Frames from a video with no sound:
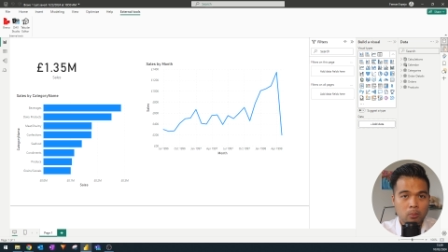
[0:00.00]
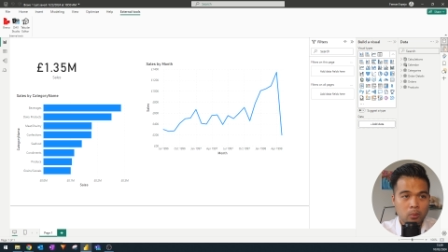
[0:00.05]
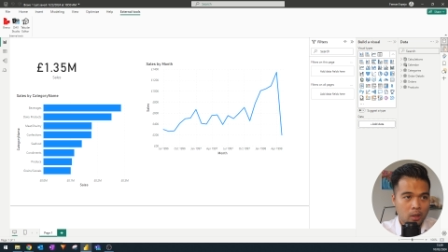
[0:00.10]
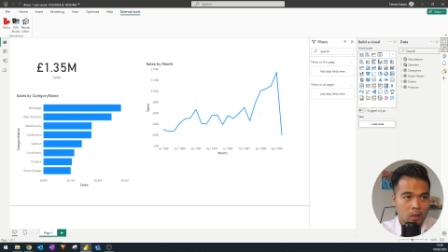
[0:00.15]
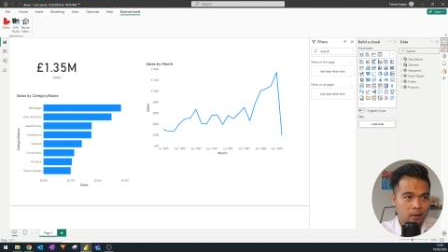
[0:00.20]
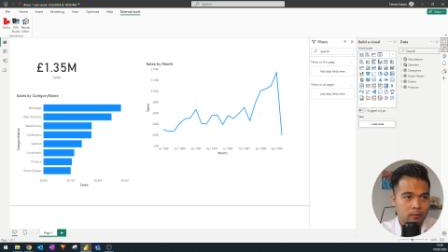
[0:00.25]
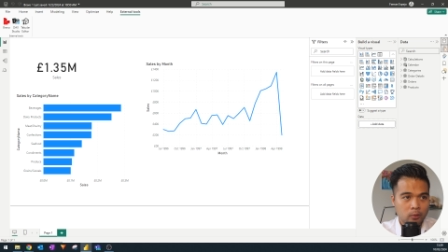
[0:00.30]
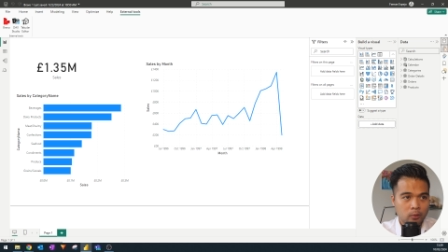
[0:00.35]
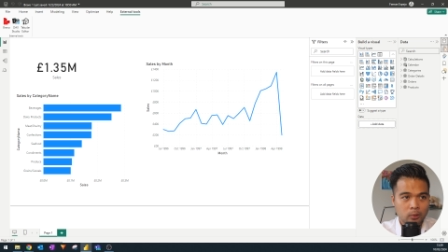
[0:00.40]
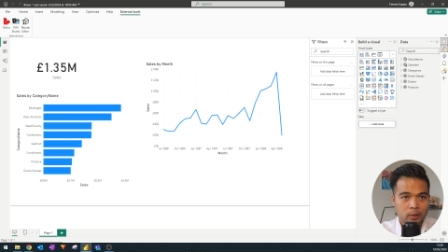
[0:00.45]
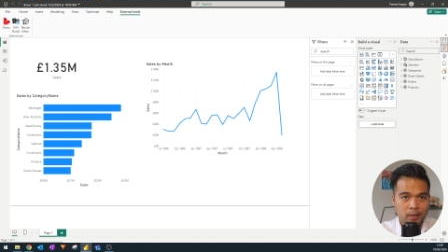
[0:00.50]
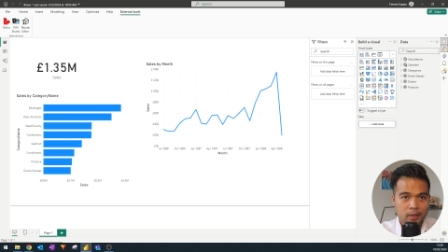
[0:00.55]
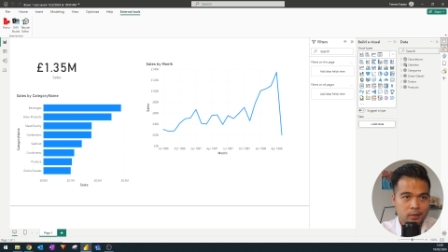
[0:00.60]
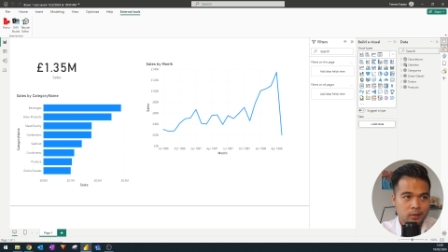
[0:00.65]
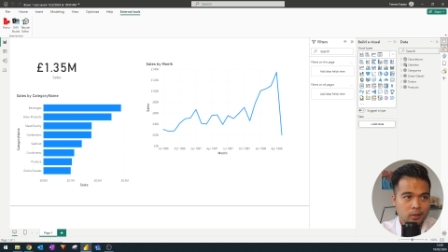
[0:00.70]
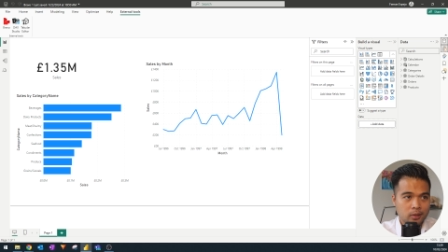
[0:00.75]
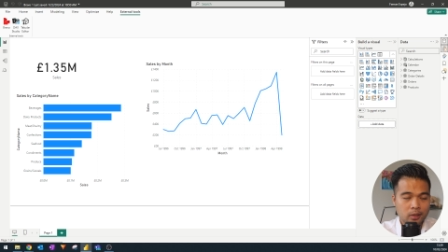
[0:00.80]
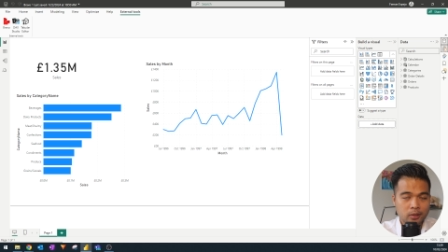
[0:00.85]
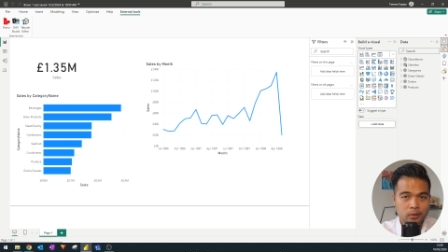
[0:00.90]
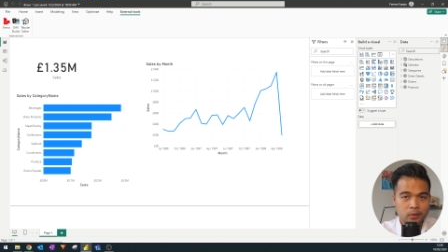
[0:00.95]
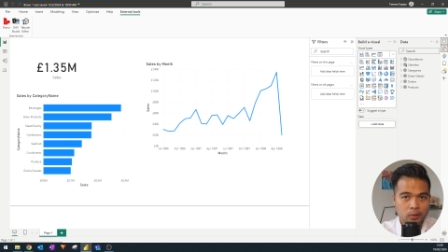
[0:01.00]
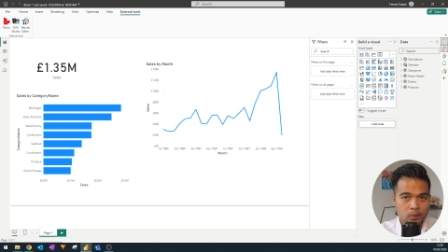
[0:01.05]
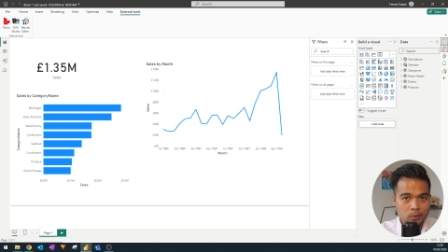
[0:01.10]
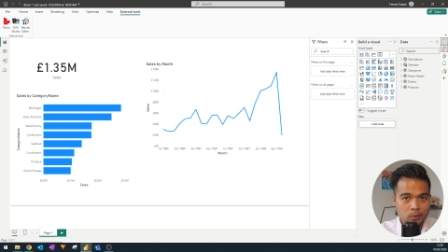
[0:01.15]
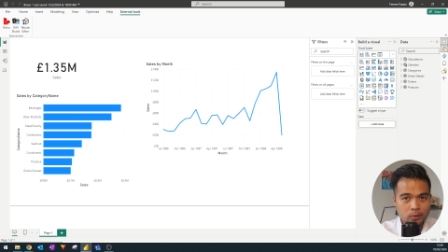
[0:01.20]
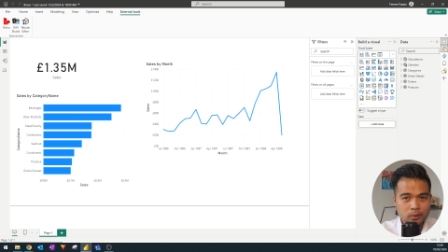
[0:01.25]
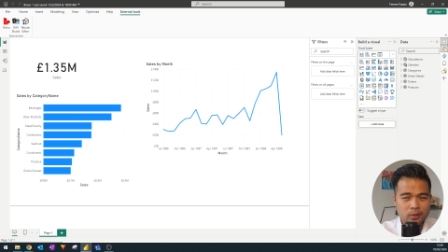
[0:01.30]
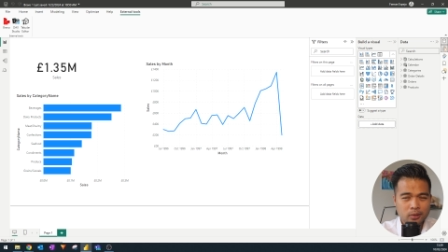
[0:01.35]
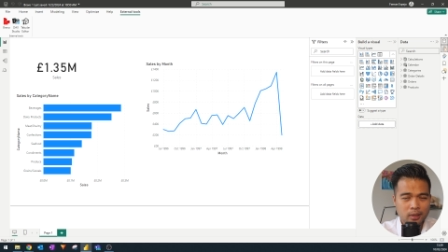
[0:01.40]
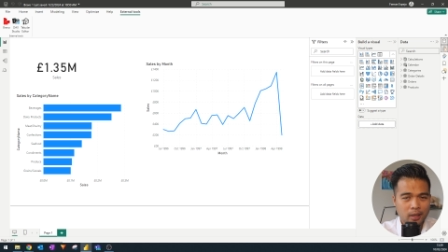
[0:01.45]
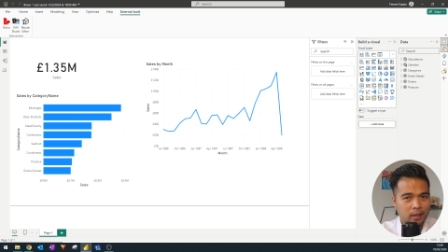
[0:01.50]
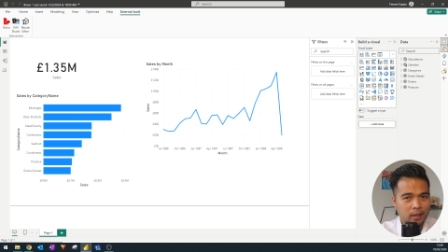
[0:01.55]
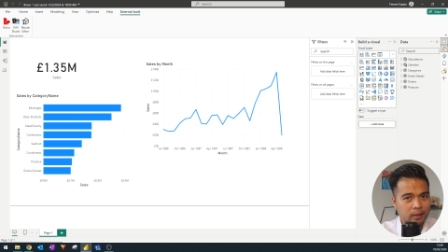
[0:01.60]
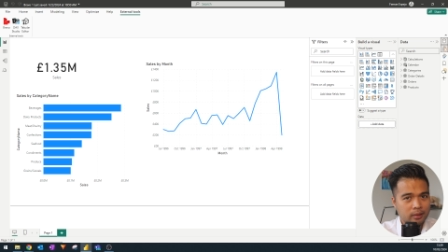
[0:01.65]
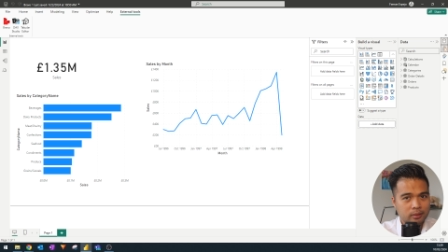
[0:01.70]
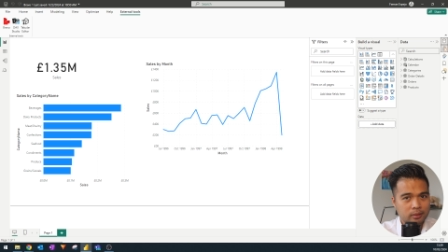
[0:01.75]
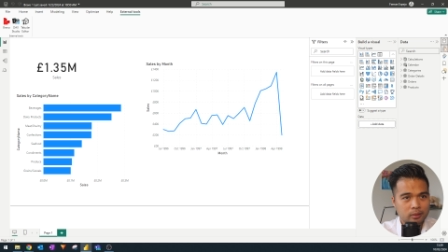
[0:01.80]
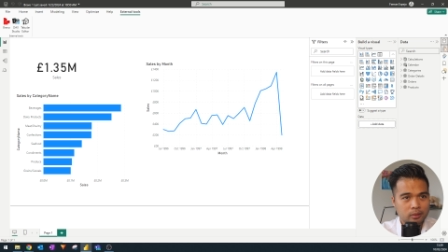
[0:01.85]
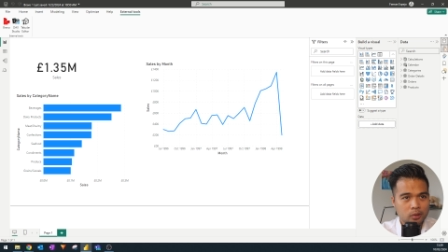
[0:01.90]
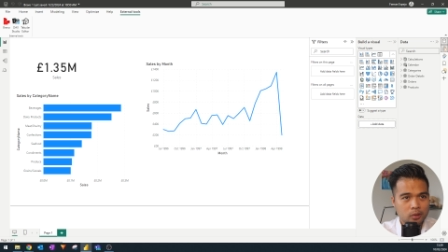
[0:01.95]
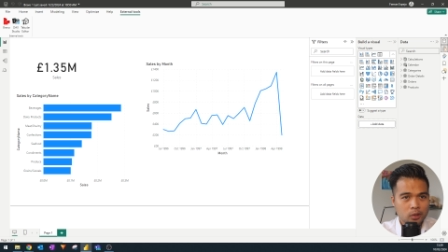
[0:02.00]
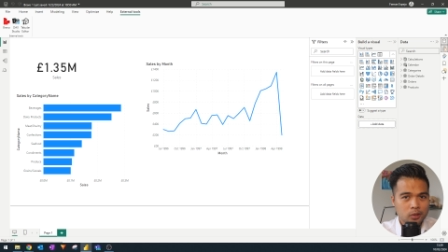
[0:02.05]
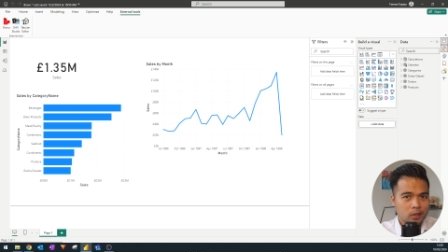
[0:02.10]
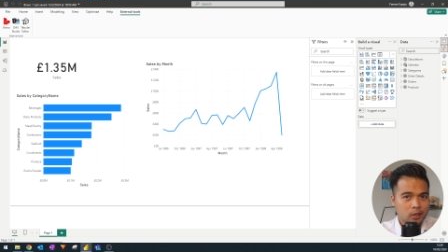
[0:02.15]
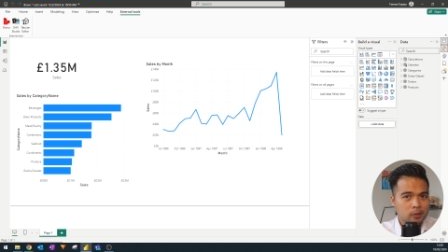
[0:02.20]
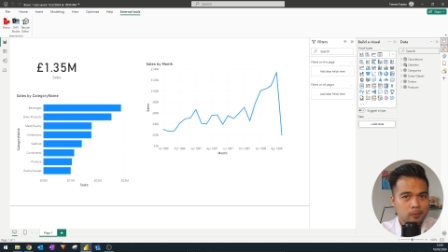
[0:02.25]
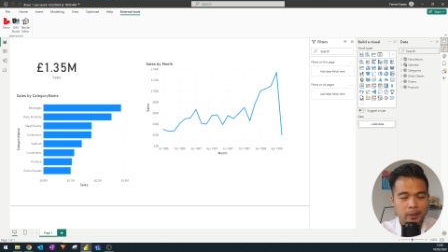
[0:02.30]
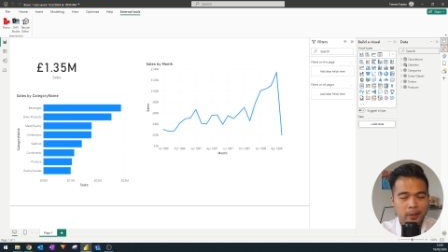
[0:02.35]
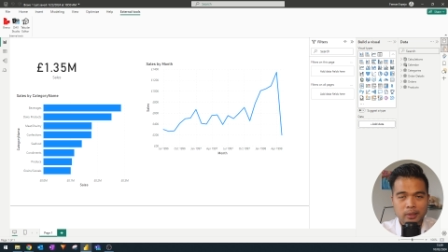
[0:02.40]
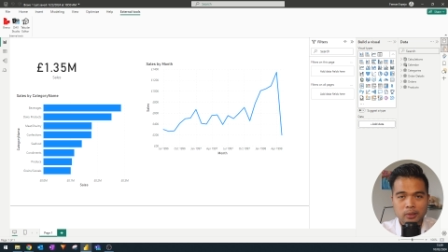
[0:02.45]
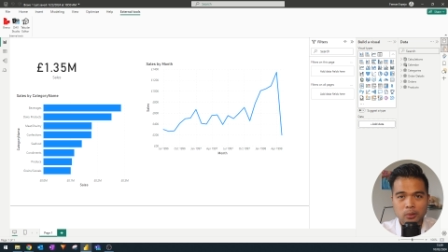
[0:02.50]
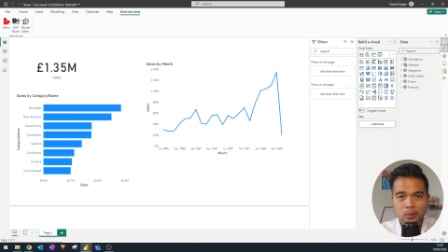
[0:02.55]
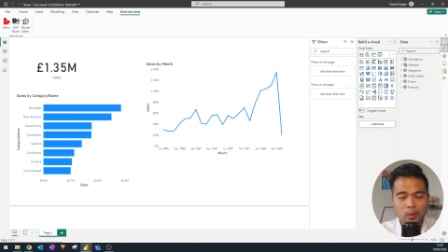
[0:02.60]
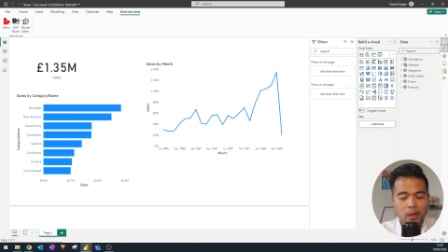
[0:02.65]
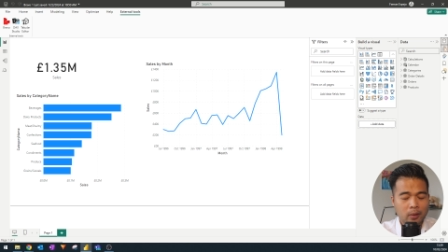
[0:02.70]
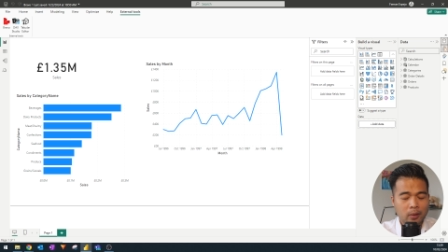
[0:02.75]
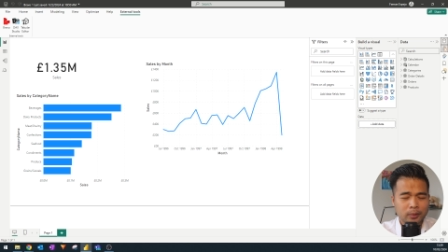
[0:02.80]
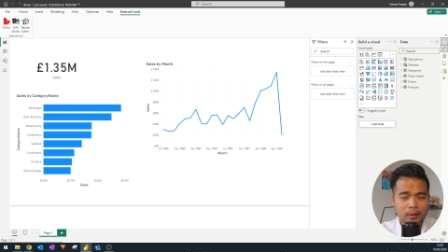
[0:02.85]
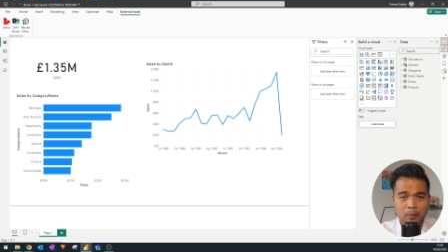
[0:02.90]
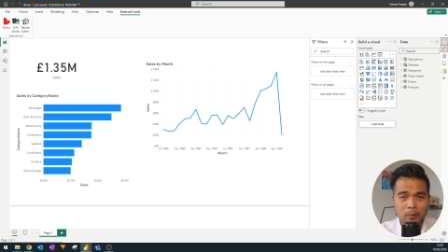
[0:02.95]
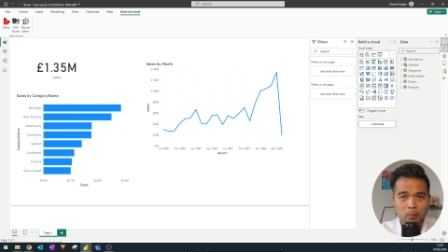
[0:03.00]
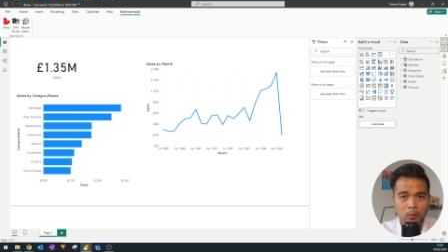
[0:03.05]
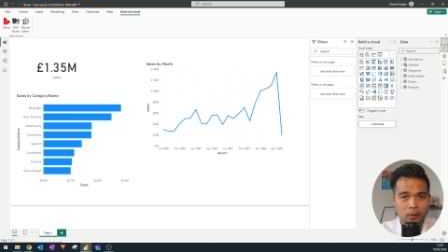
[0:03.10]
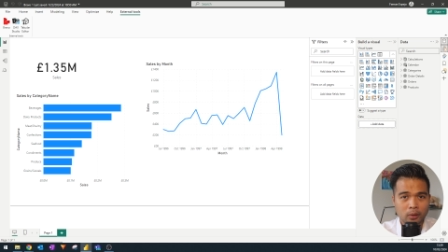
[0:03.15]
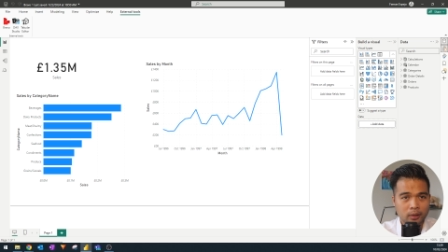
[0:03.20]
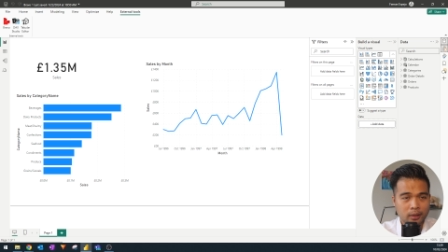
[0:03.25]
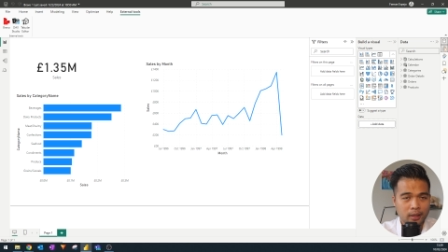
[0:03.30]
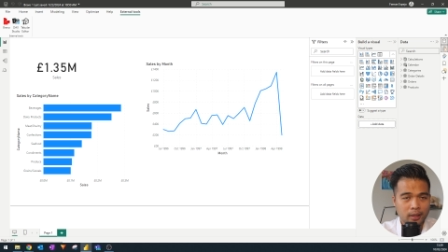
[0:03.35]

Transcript: Bravo lets us use and just explain to you how they work